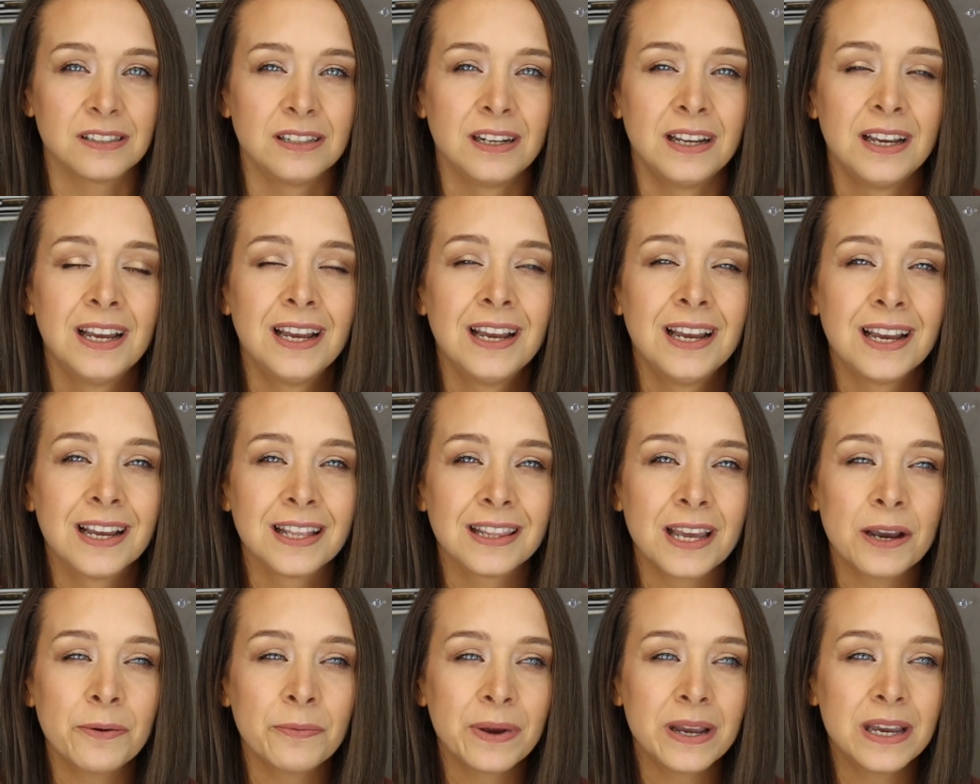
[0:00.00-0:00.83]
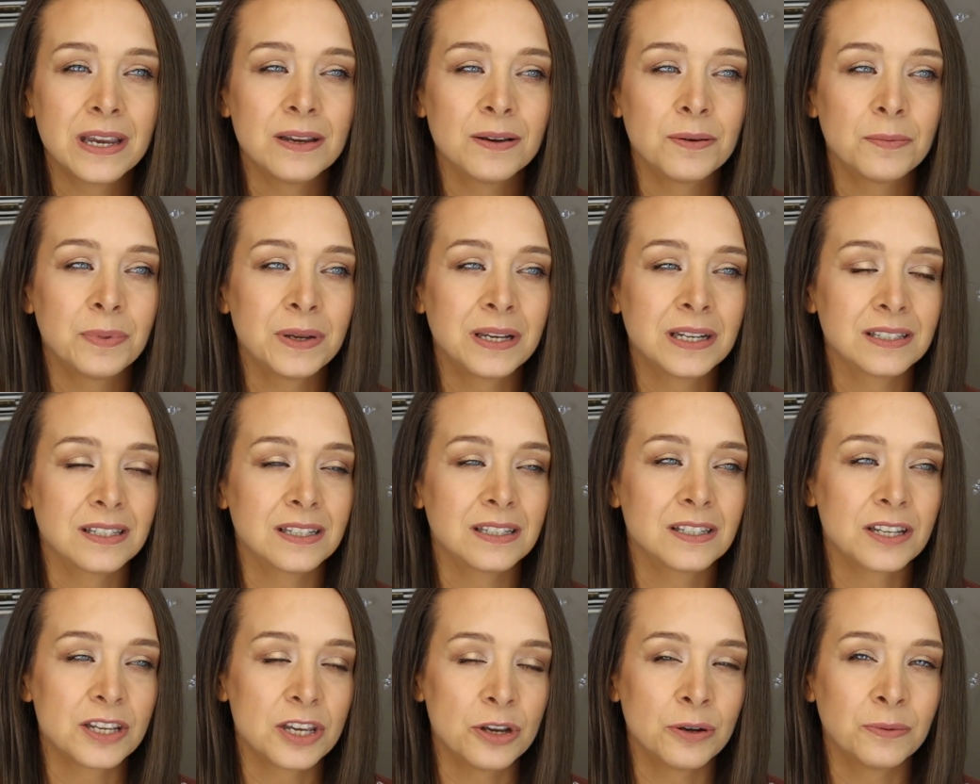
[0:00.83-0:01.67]
And that way, because
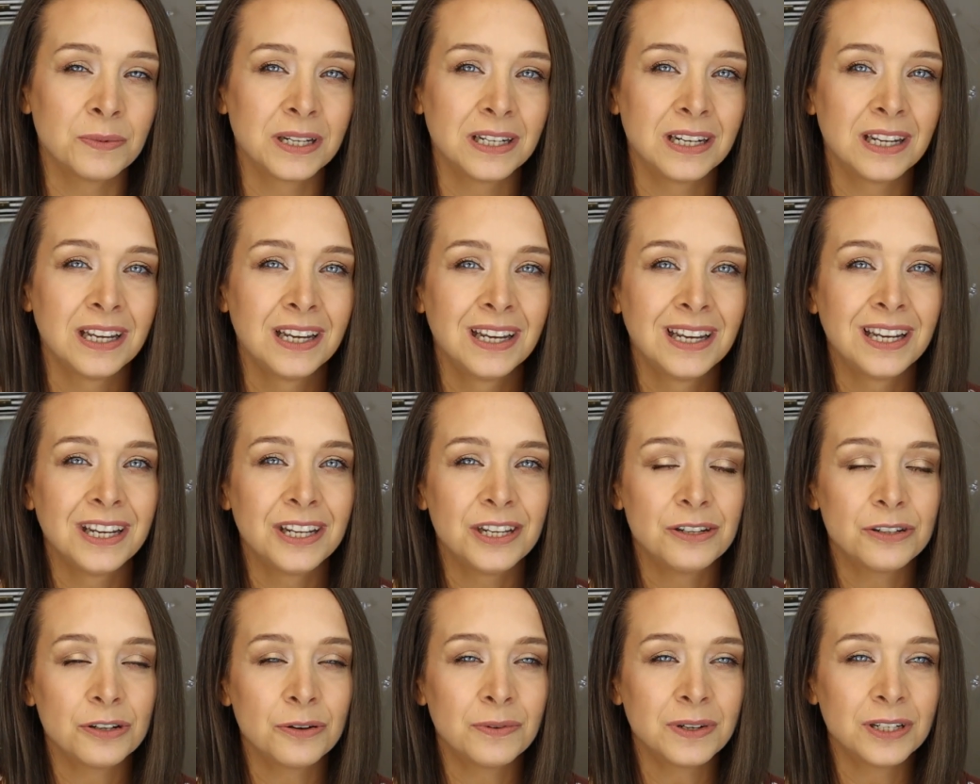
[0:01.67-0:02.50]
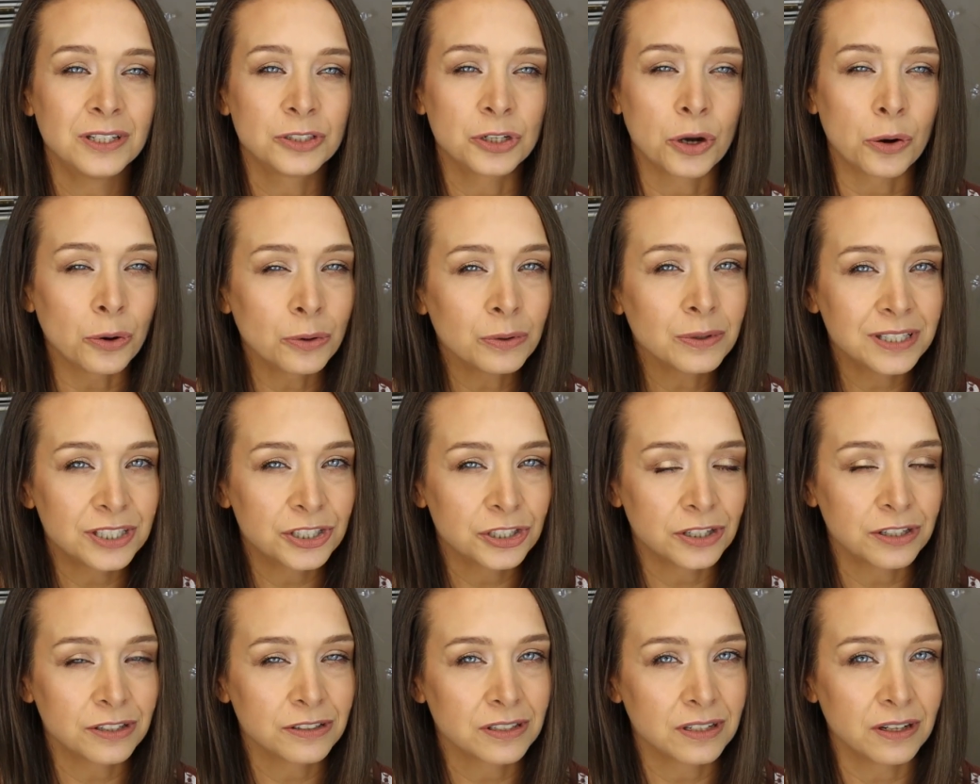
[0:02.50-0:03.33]
as a human, you don't want to totally
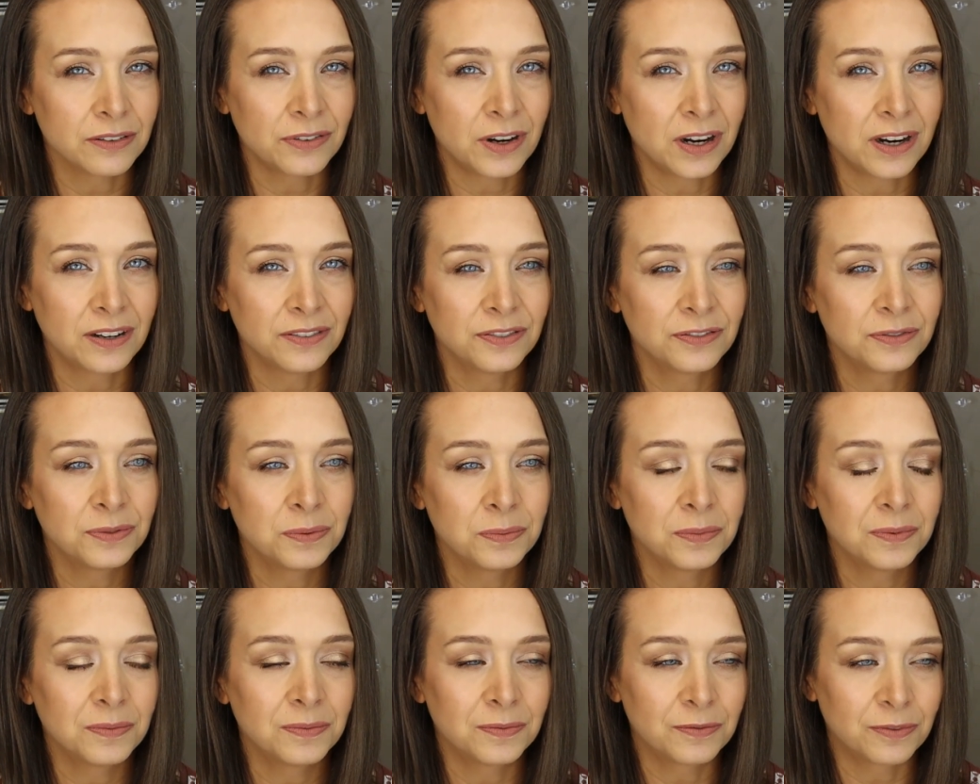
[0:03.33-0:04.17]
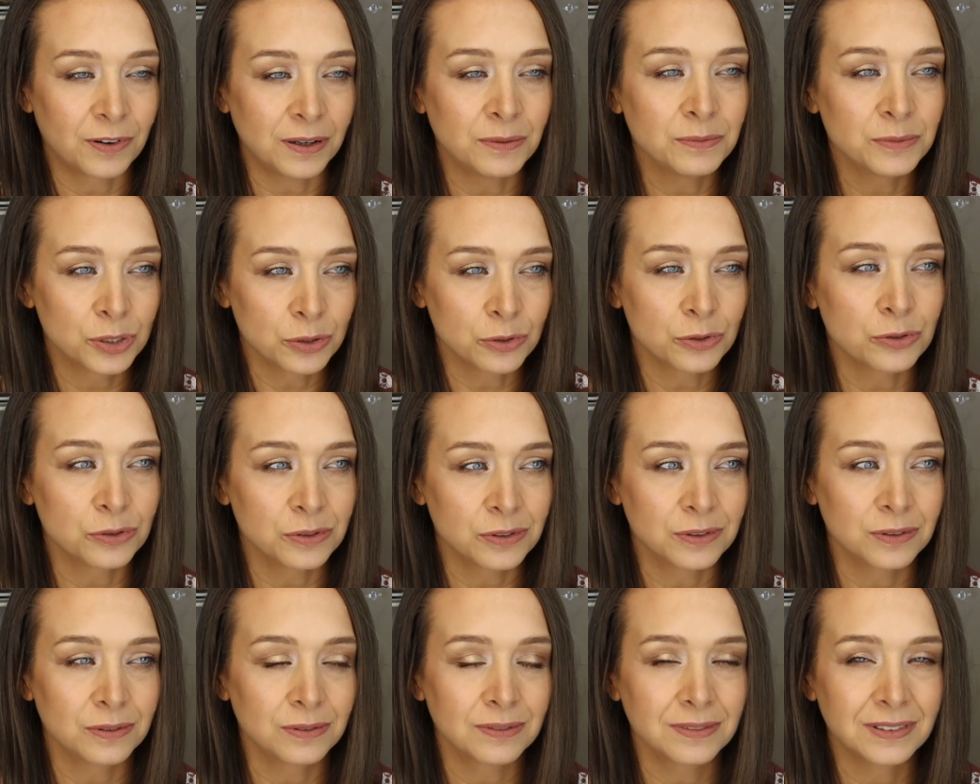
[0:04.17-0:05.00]
shut yourself off from
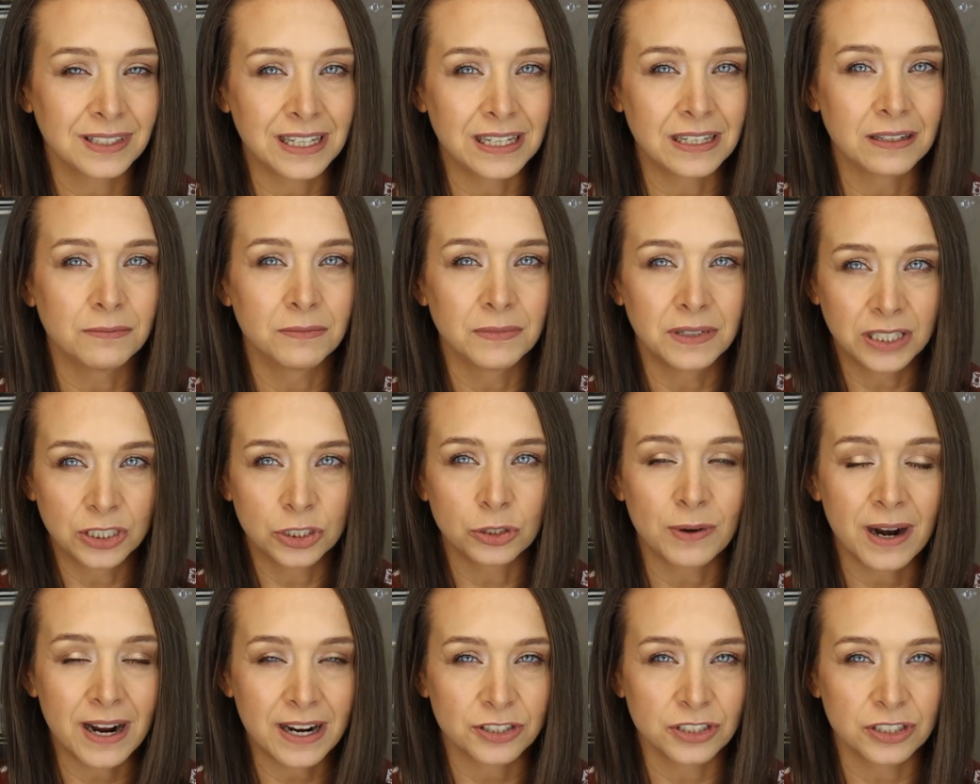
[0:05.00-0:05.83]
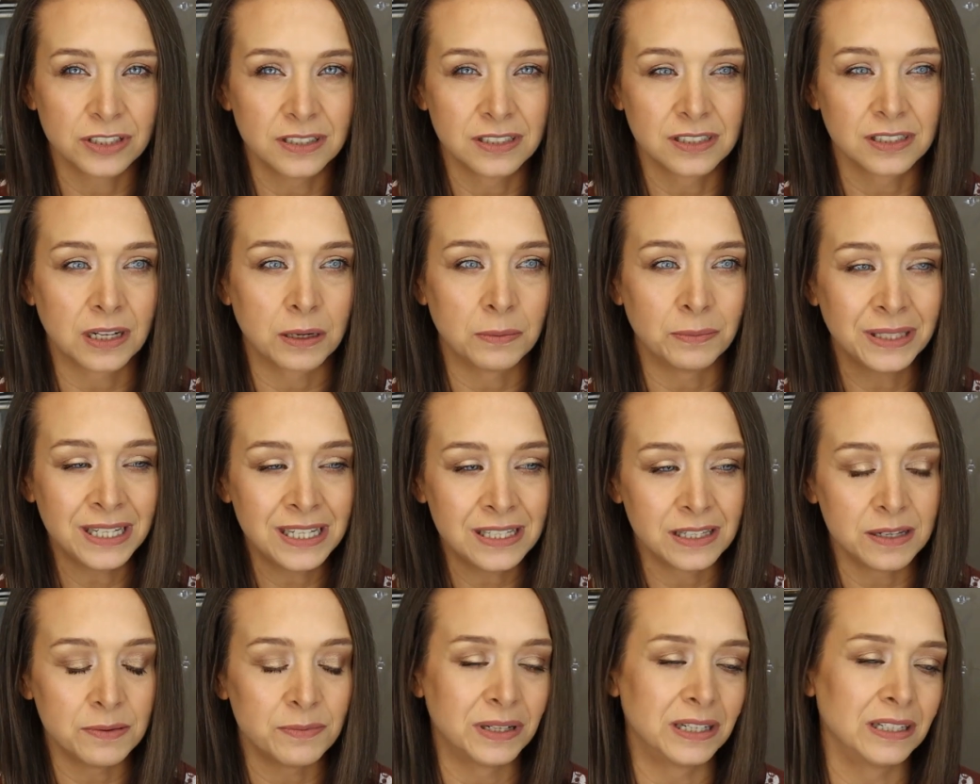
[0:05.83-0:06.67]
social like interactions
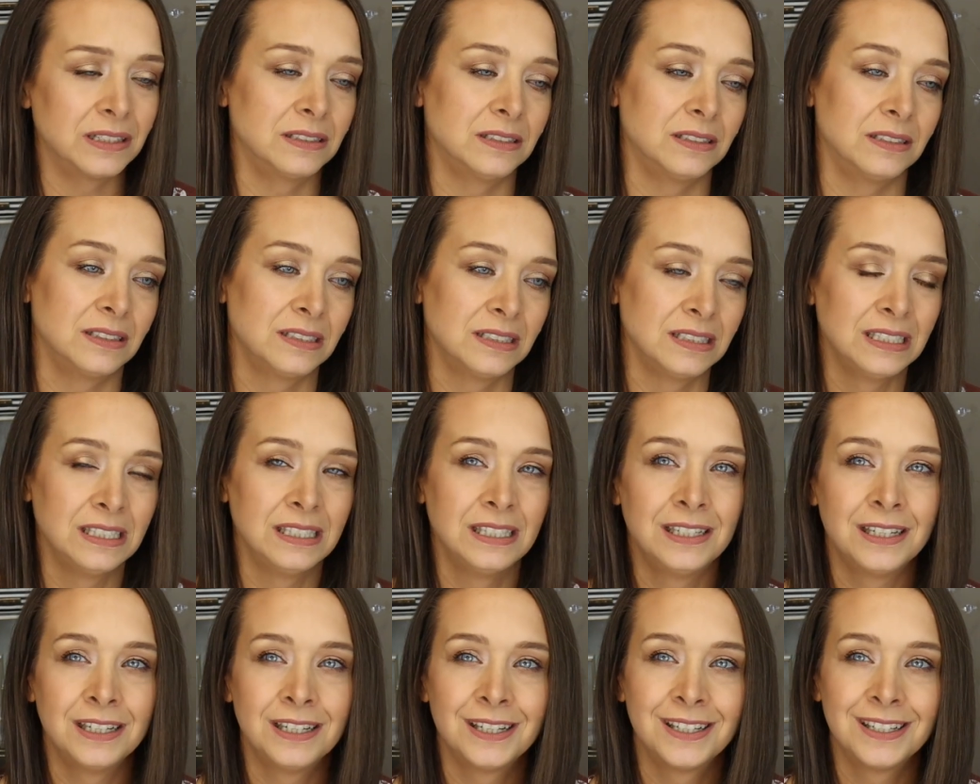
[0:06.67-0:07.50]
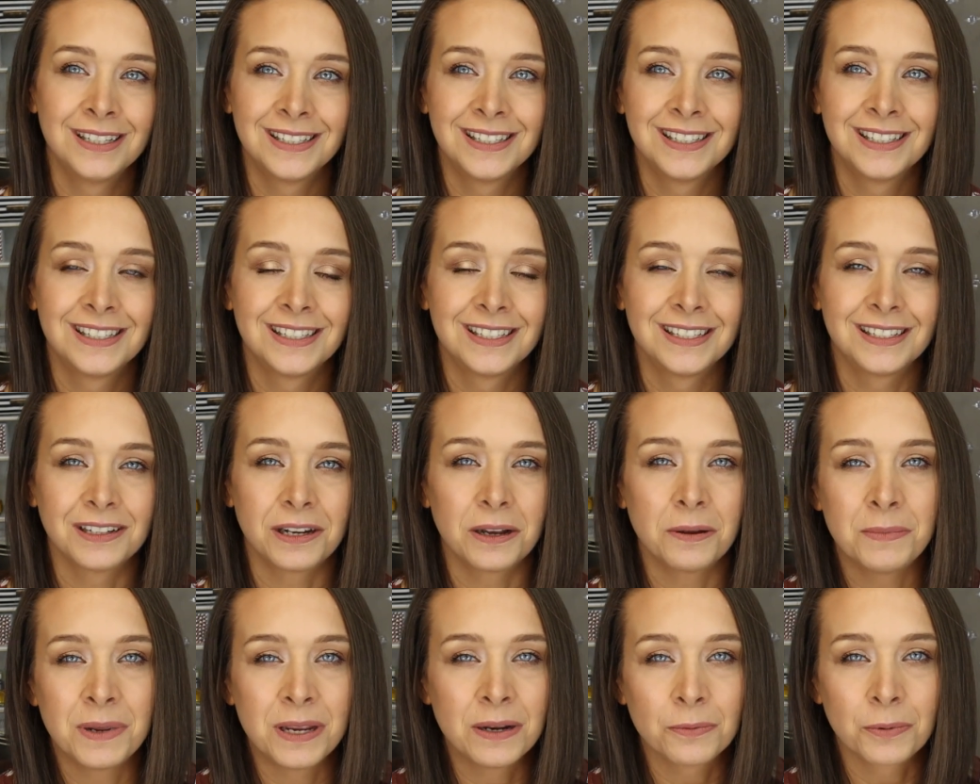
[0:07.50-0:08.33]
completely, because
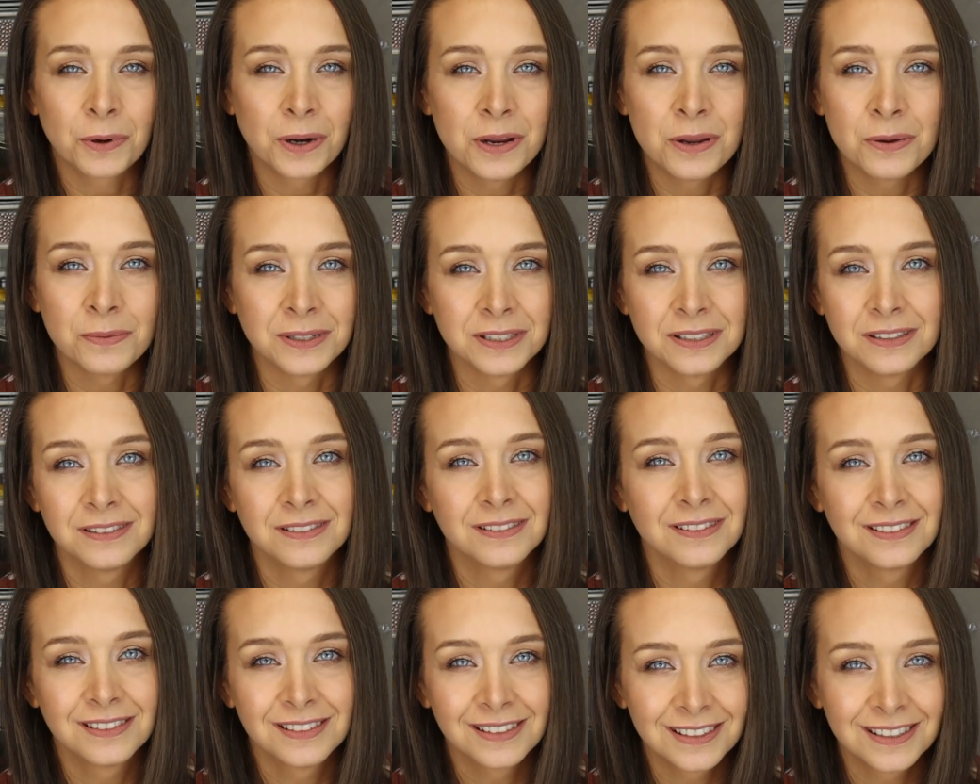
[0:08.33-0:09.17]
I mean, we're human.